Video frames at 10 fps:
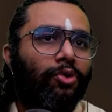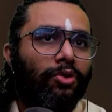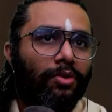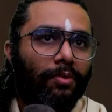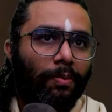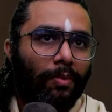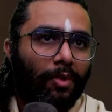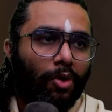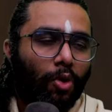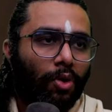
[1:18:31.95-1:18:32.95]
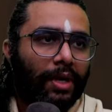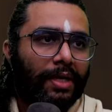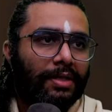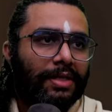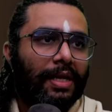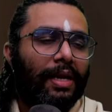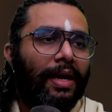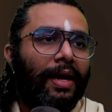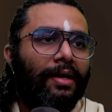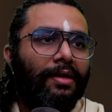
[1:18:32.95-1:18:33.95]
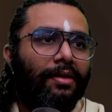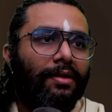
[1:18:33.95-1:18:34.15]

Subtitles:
to hold it still at